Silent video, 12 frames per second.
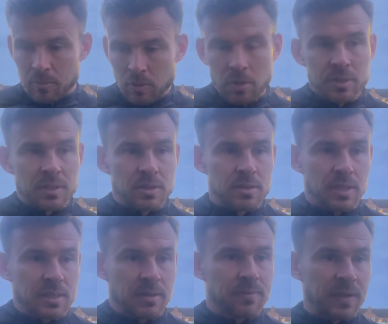all these,
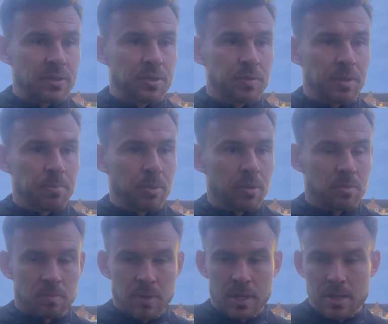like I say, fine tuning, but
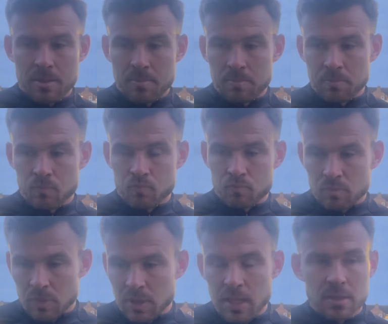
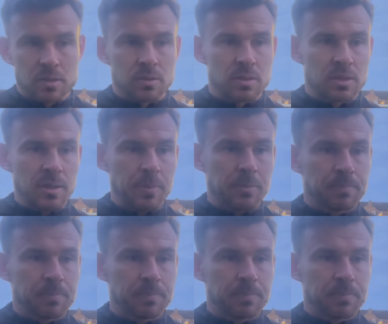yeah, it's another step.